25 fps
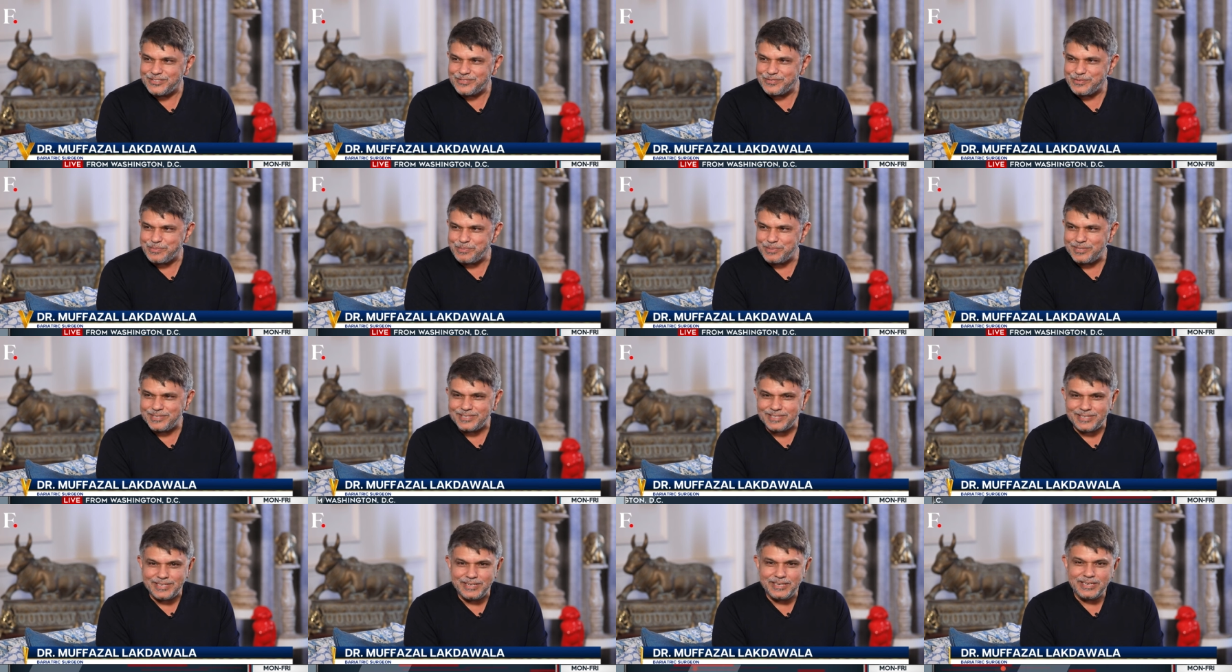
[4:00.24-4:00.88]
of
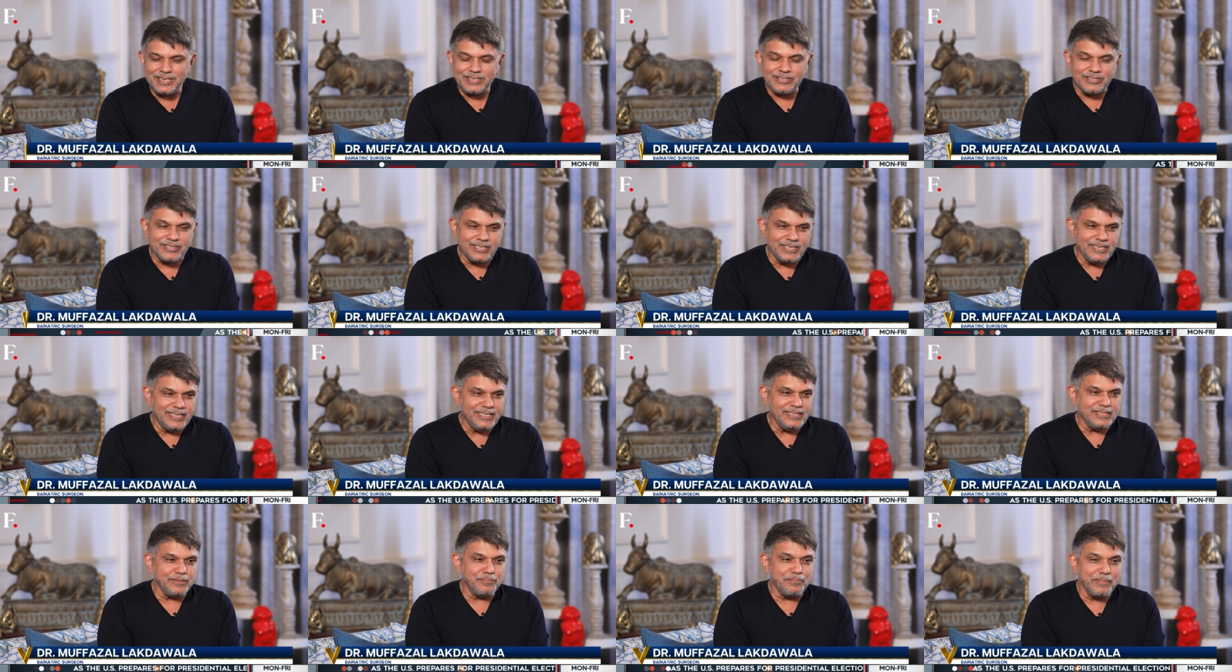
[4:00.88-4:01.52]
obesity,
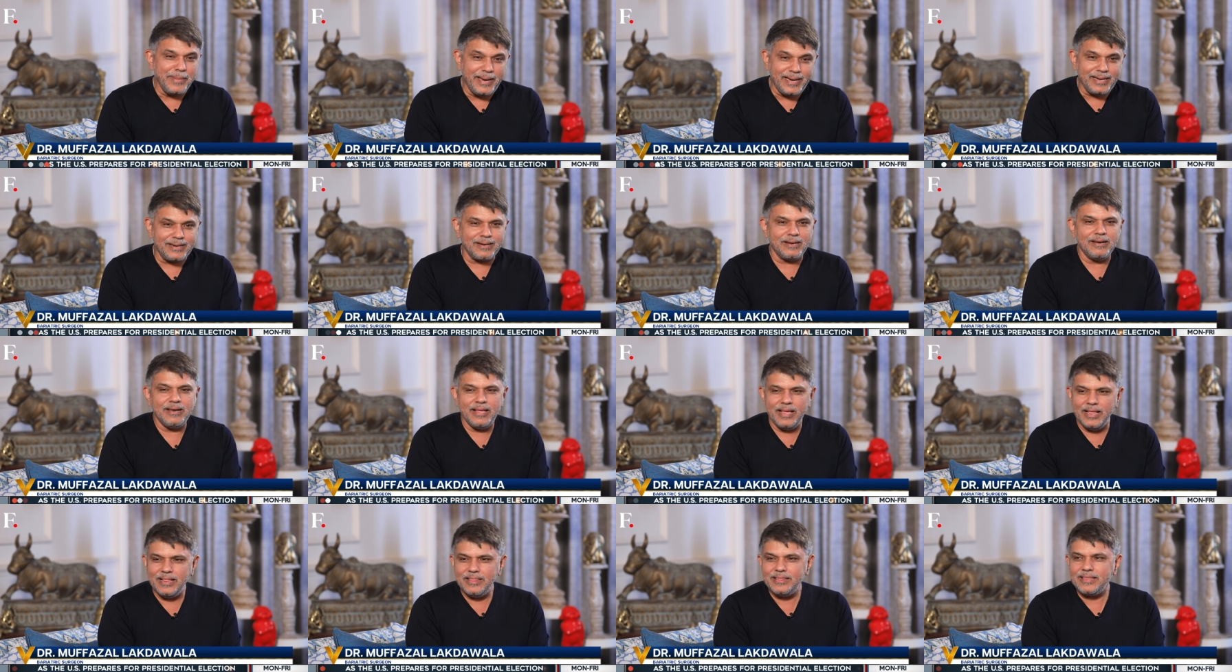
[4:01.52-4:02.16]
treating the
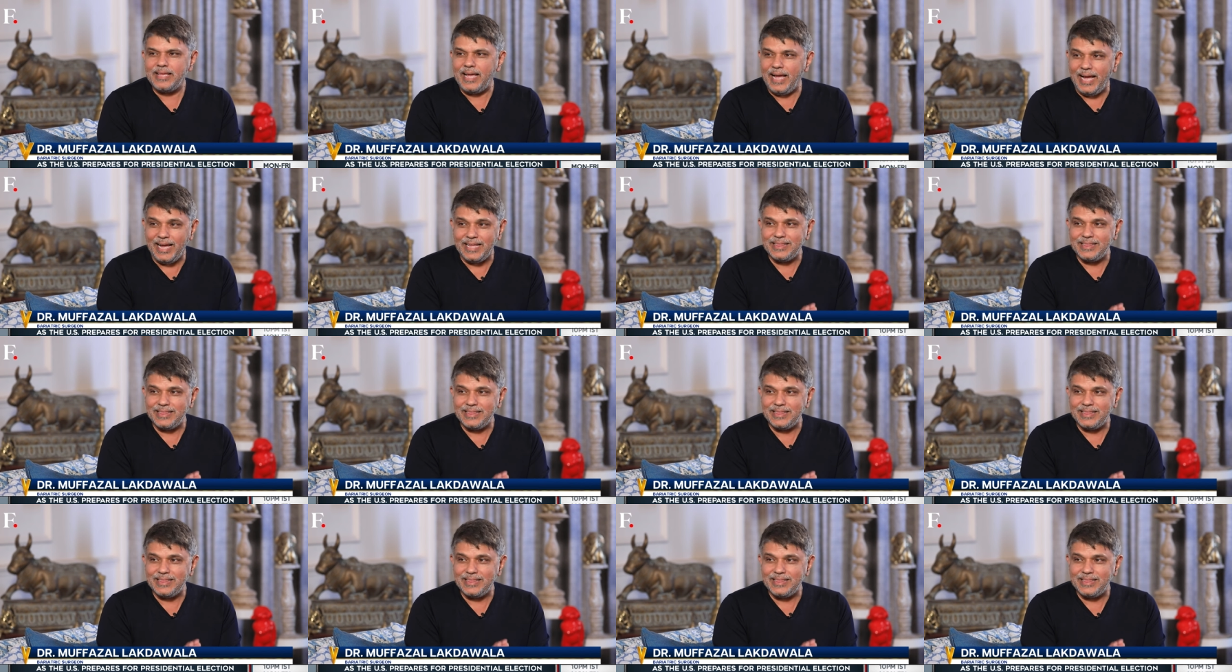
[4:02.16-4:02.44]
mental health